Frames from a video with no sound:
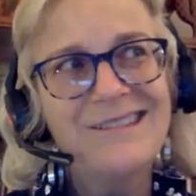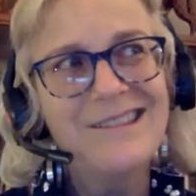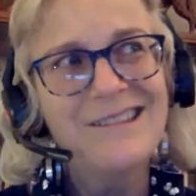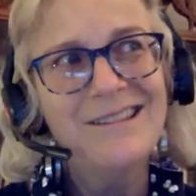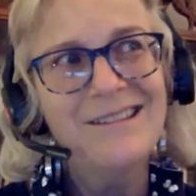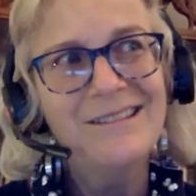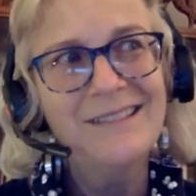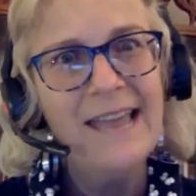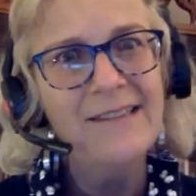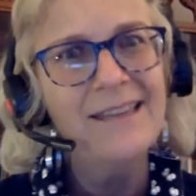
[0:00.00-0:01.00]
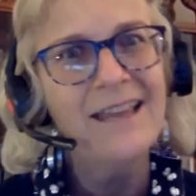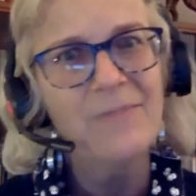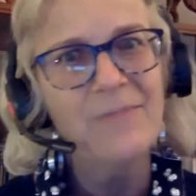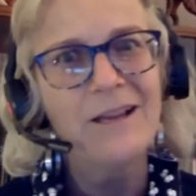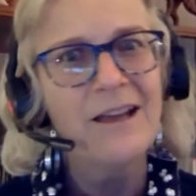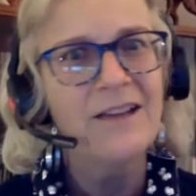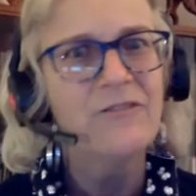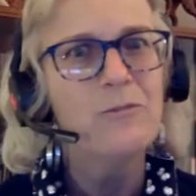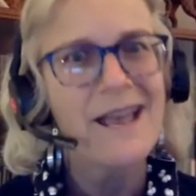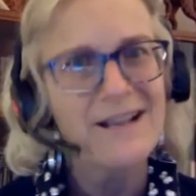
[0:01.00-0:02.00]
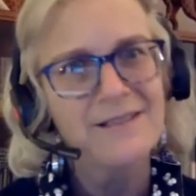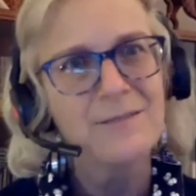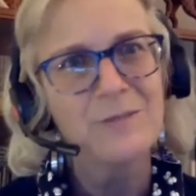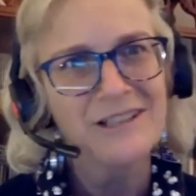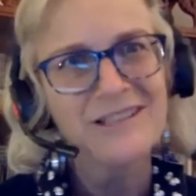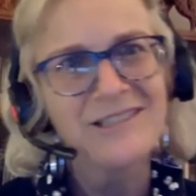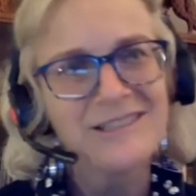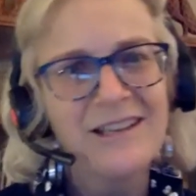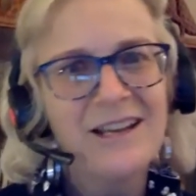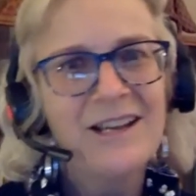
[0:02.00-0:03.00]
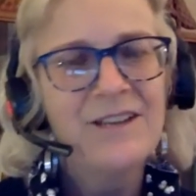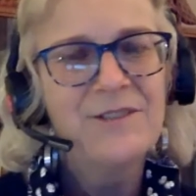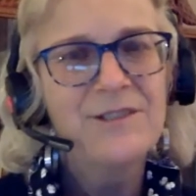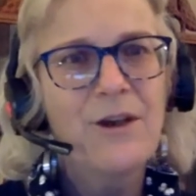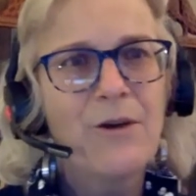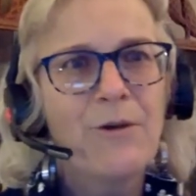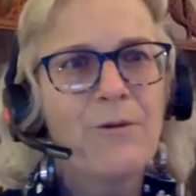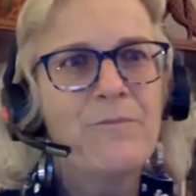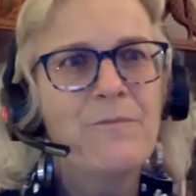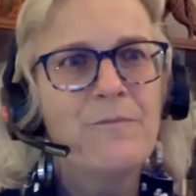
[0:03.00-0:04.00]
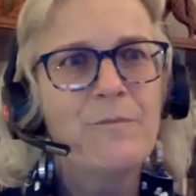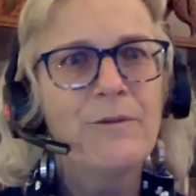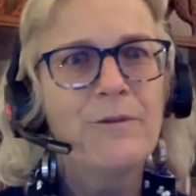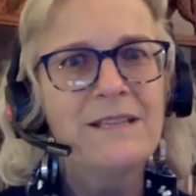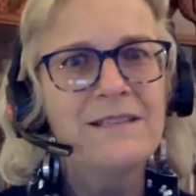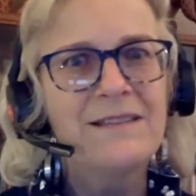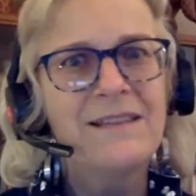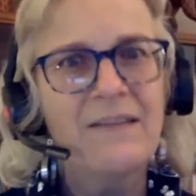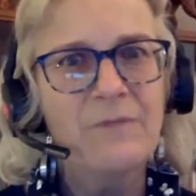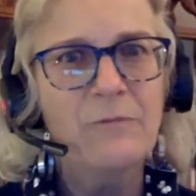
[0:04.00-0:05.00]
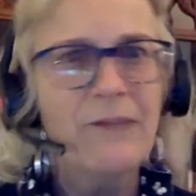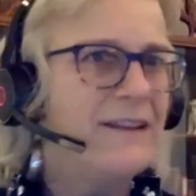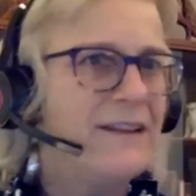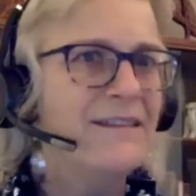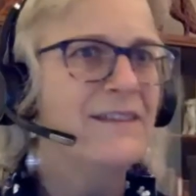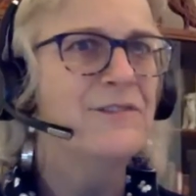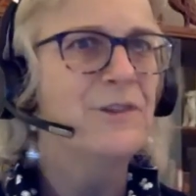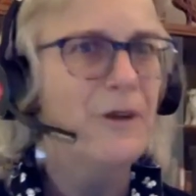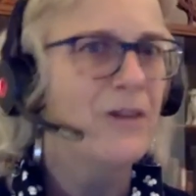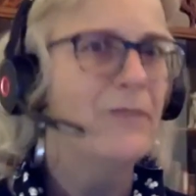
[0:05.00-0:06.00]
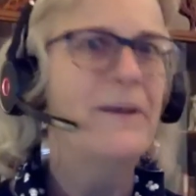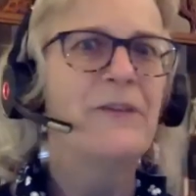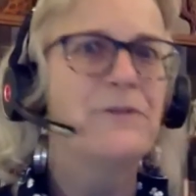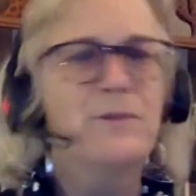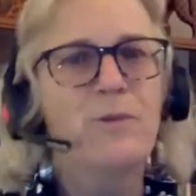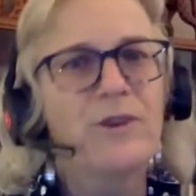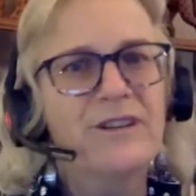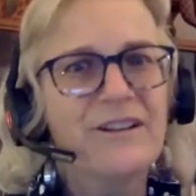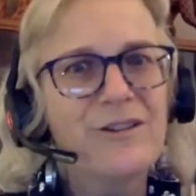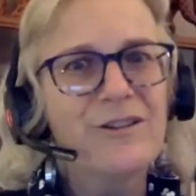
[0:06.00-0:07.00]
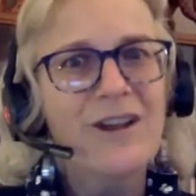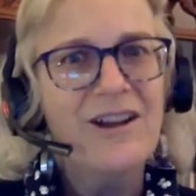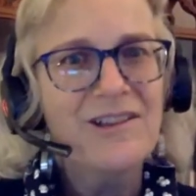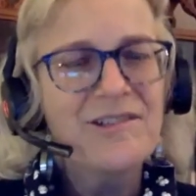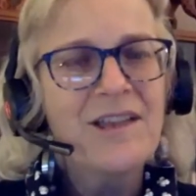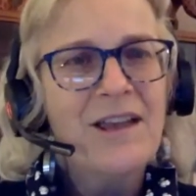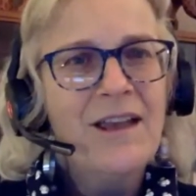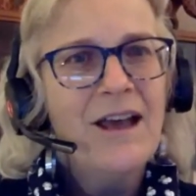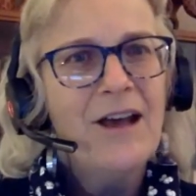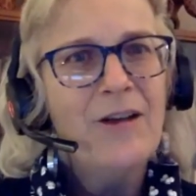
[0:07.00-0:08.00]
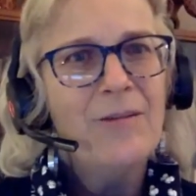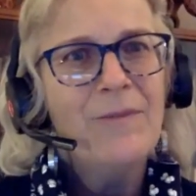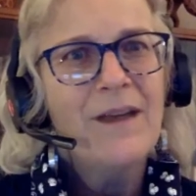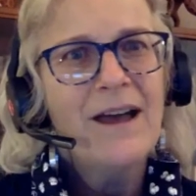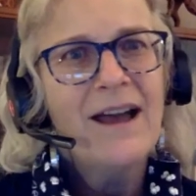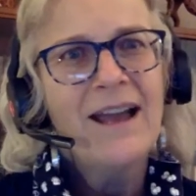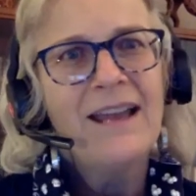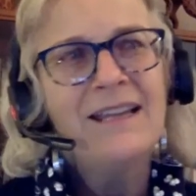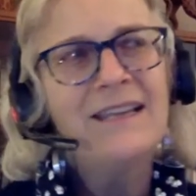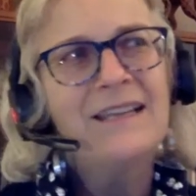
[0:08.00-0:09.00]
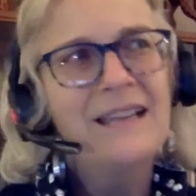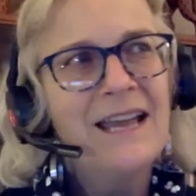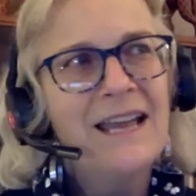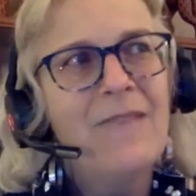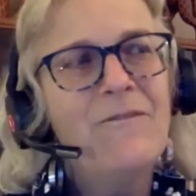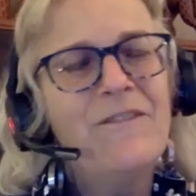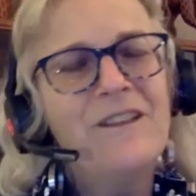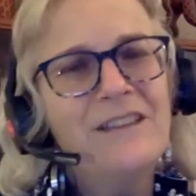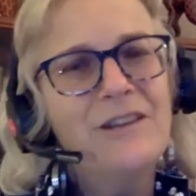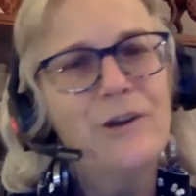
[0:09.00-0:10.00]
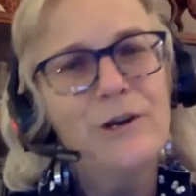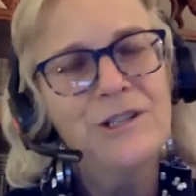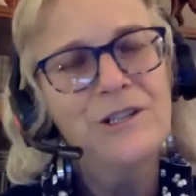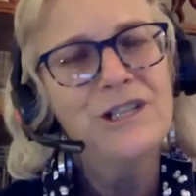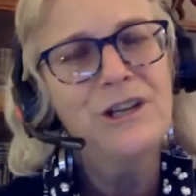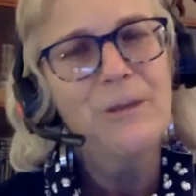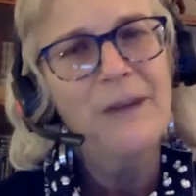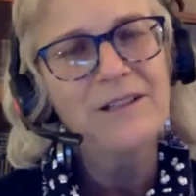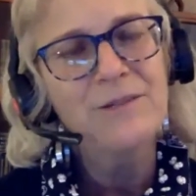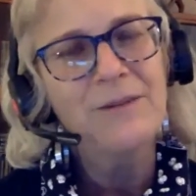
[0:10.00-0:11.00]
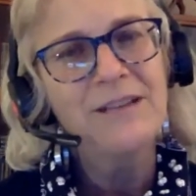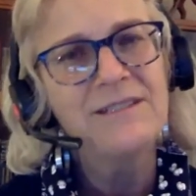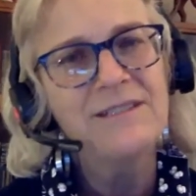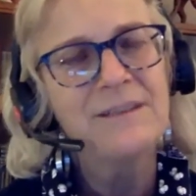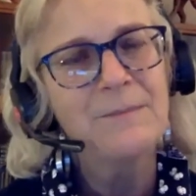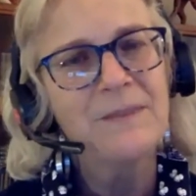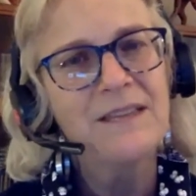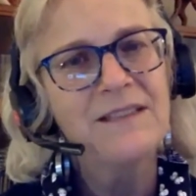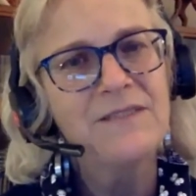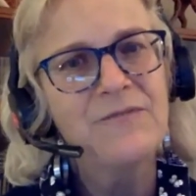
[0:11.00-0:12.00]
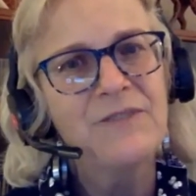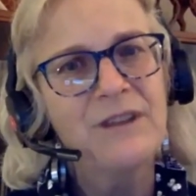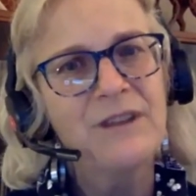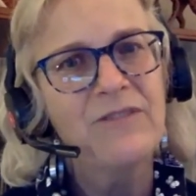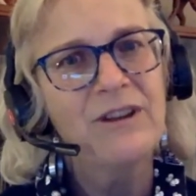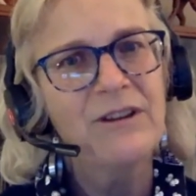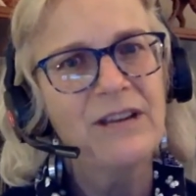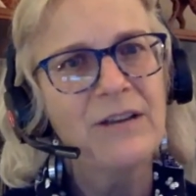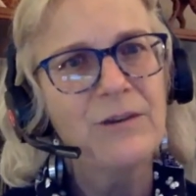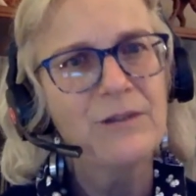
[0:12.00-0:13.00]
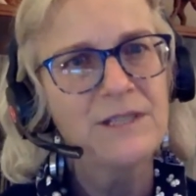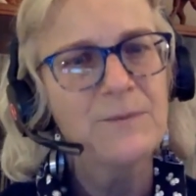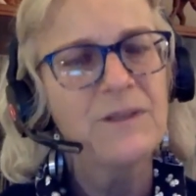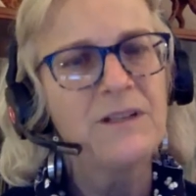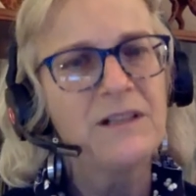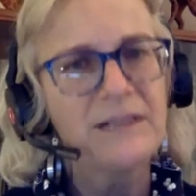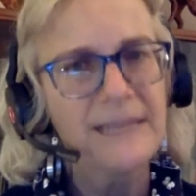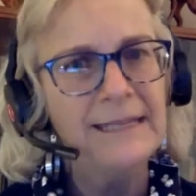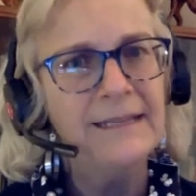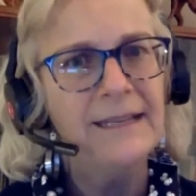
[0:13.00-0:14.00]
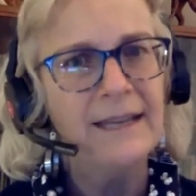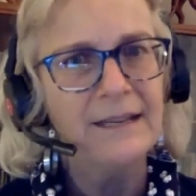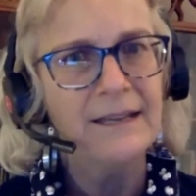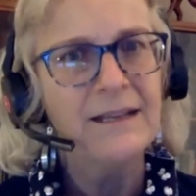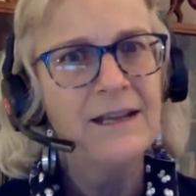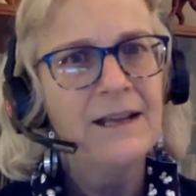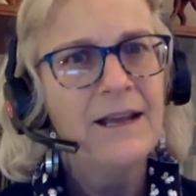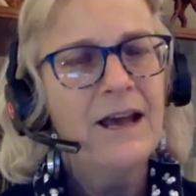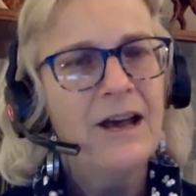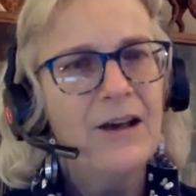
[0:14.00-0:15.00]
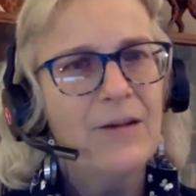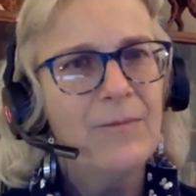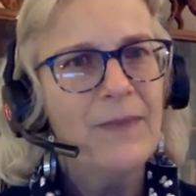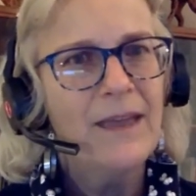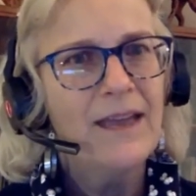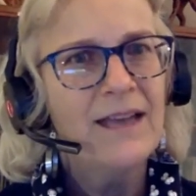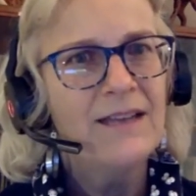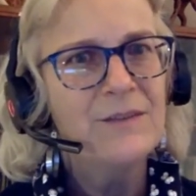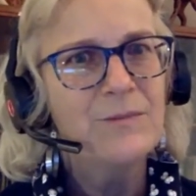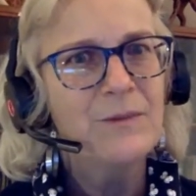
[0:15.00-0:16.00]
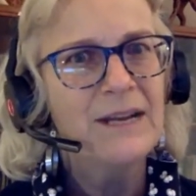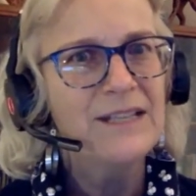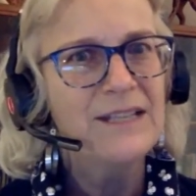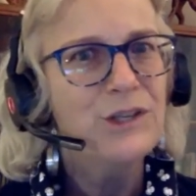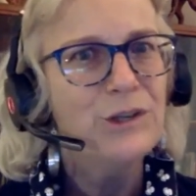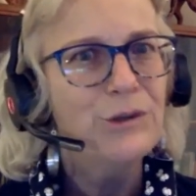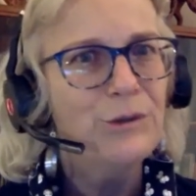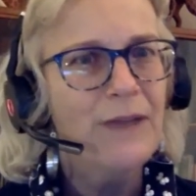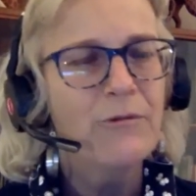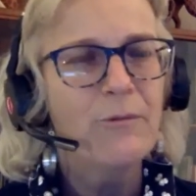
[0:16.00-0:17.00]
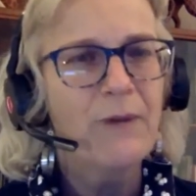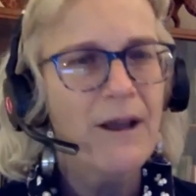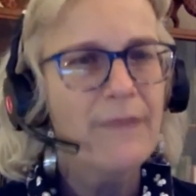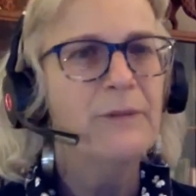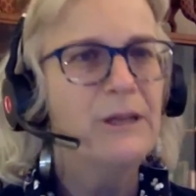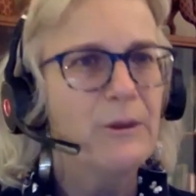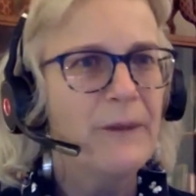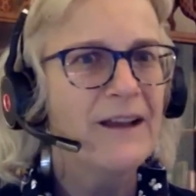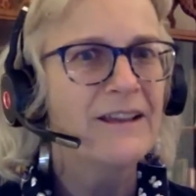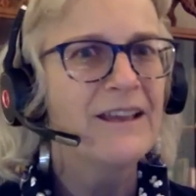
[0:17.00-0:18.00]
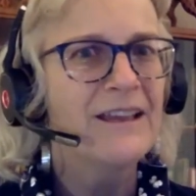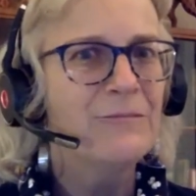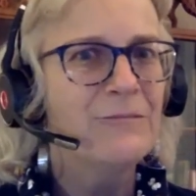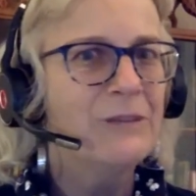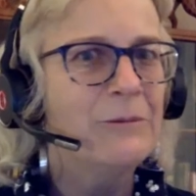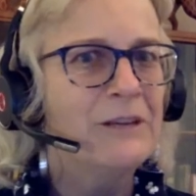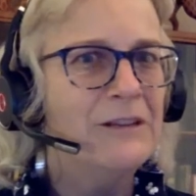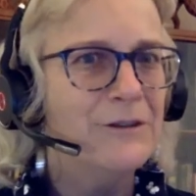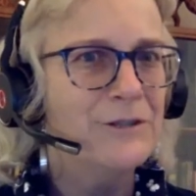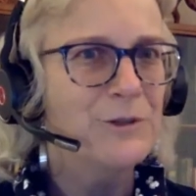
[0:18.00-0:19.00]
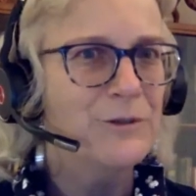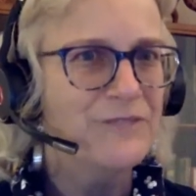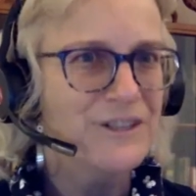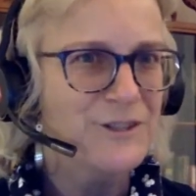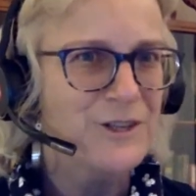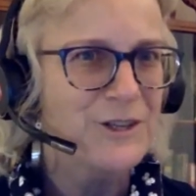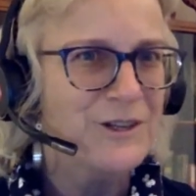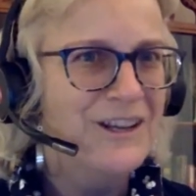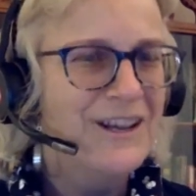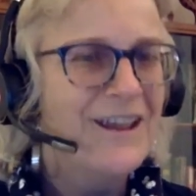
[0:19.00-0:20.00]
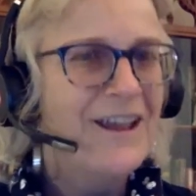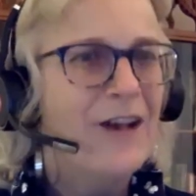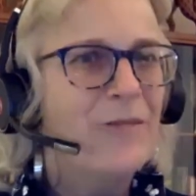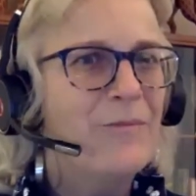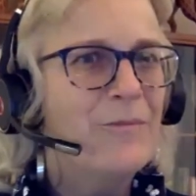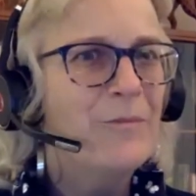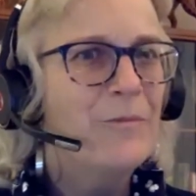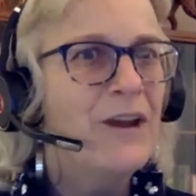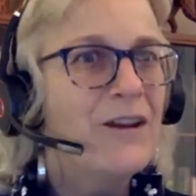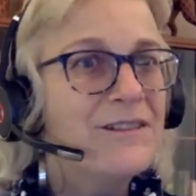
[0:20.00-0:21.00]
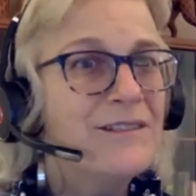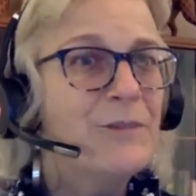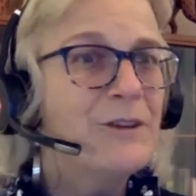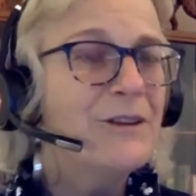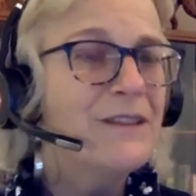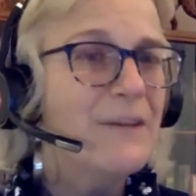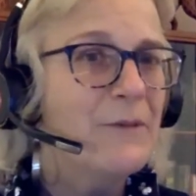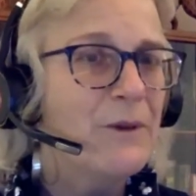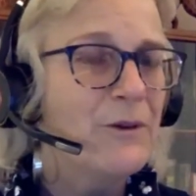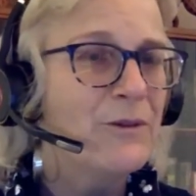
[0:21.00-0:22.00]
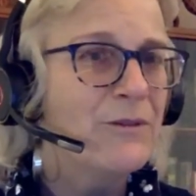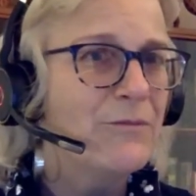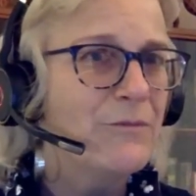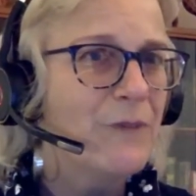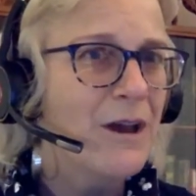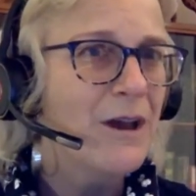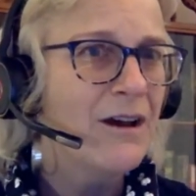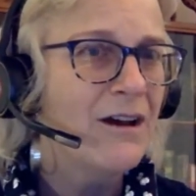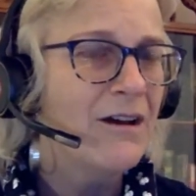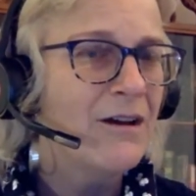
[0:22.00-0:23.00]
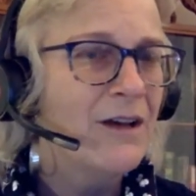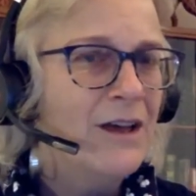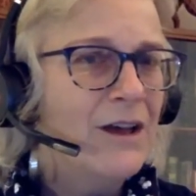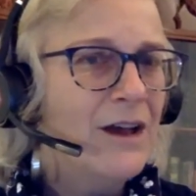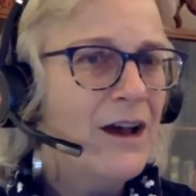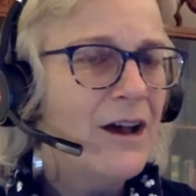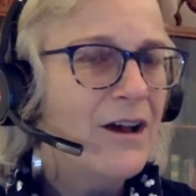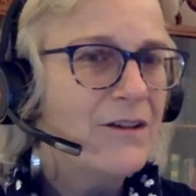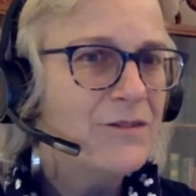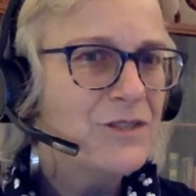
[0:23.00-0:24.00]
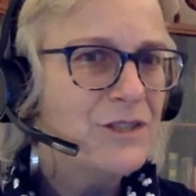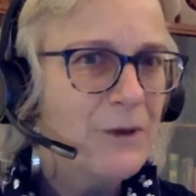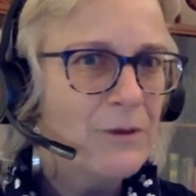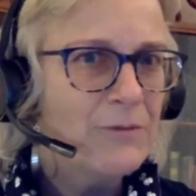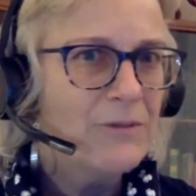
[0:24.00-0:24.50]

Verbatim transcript: lately I've been kind of a maximalist. So more recently, I've been writing things that are all about the subordinate clause. Um, I am feeling the urge to go back to write something that's very, very crisp and clean again. Um, and when I do, I will probably go back and reread her short fiction. Um, we are similar in that we both, uh, uh, she wrote